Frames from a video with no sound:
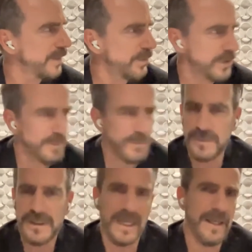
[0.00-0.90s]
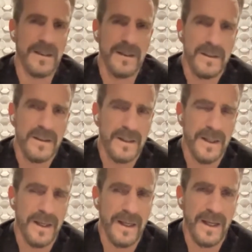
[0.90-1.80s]
they would come to me like,
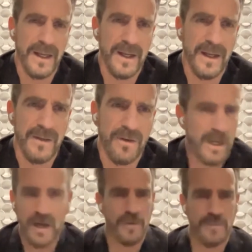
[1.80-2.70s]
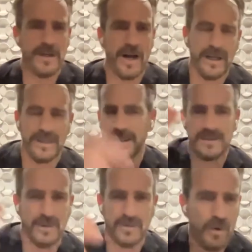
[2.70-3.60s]
uh, you're not going to be an architect,
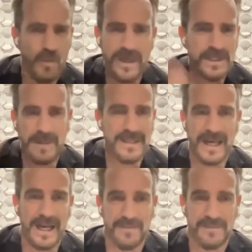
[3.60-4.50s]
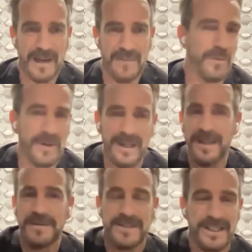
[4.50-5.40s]
so don't waste my time. I'm
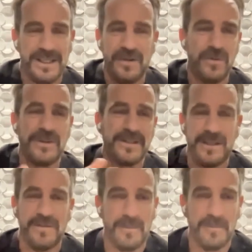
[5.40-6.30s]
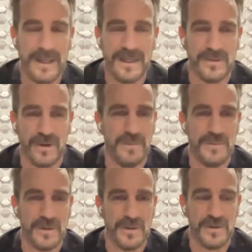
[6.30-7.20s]
already seeing you in T V playing drums,
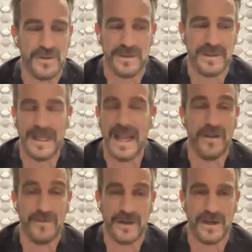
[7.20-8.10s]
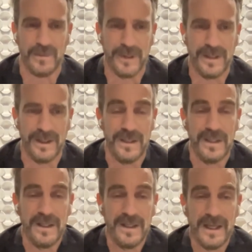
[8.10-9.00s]
so you should get out of the career
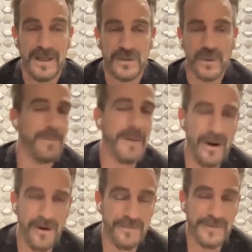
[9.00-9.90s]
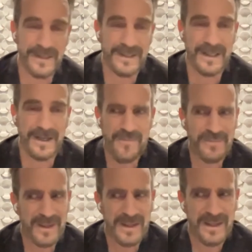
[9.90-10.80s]
and drop off. And, uh,
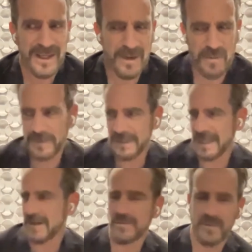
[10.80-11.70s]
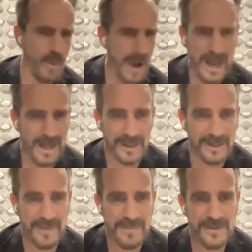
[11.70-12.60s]
And I would be like, why?
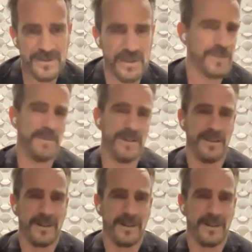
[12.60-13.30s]
I mean, judge me